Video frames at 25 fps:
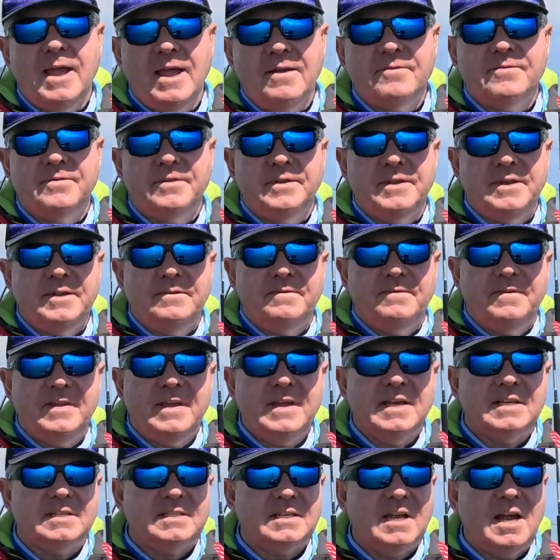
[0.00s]
have the
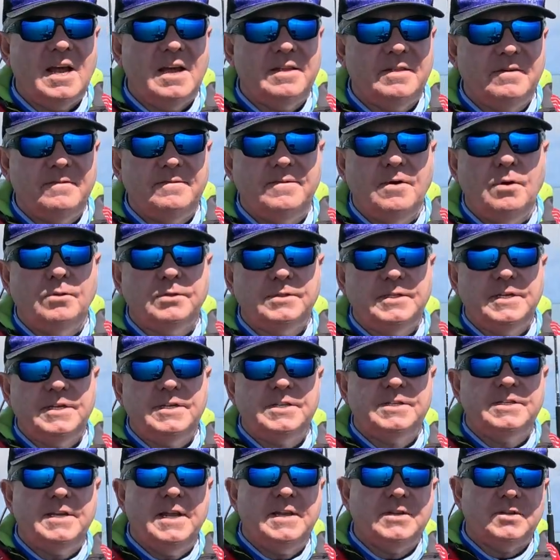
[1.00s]
VSR, the
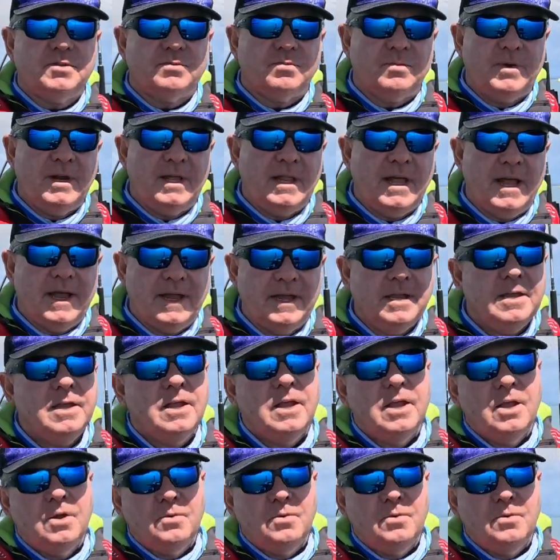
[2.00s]
voltage sense relay.